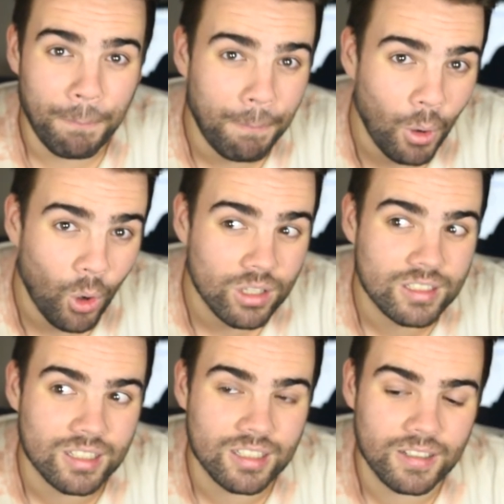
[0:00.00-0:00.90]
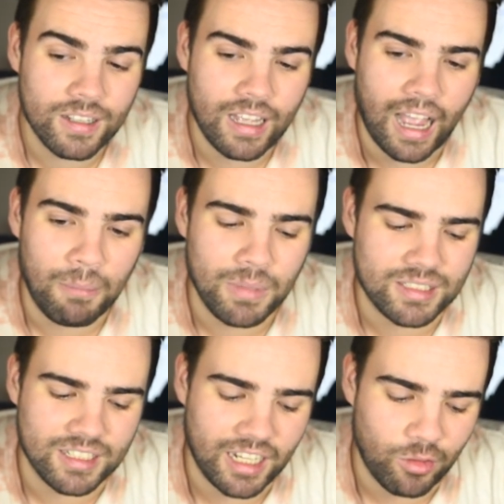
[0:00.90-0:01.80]
but I miss
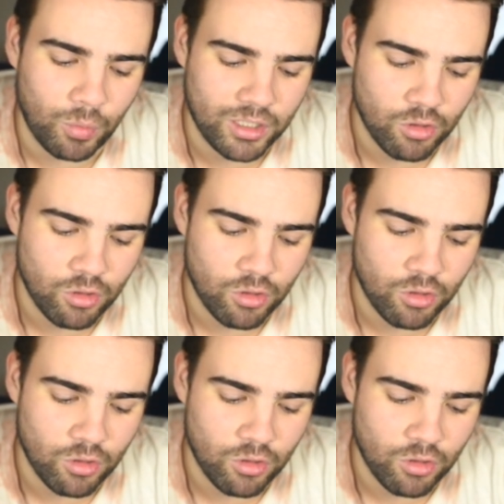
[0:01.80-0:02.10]
the days when you